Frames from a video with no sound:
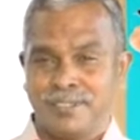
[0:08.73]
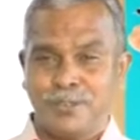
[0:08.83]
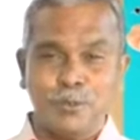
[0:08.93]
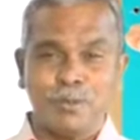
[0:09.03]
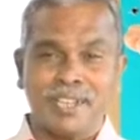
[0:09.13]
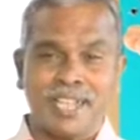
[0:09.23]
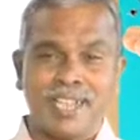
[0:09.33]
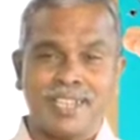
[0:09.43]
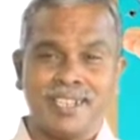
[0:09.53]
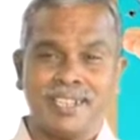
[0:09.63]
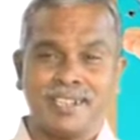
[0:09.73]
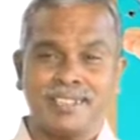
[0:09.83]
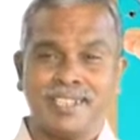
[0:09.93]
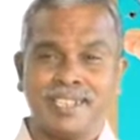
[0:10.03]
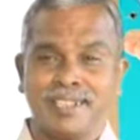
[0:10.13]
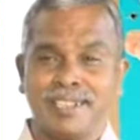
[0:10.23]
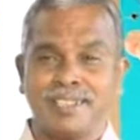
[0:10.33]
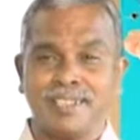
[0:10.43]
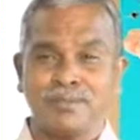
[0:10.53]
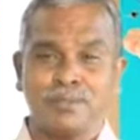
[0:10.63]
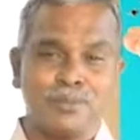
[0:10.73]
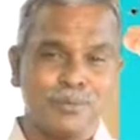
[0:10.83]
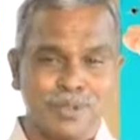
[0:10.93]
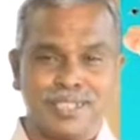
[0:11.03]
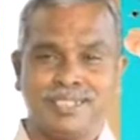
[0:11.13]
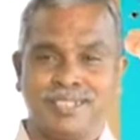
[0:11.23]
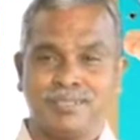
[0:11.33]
human eye and the colorful world.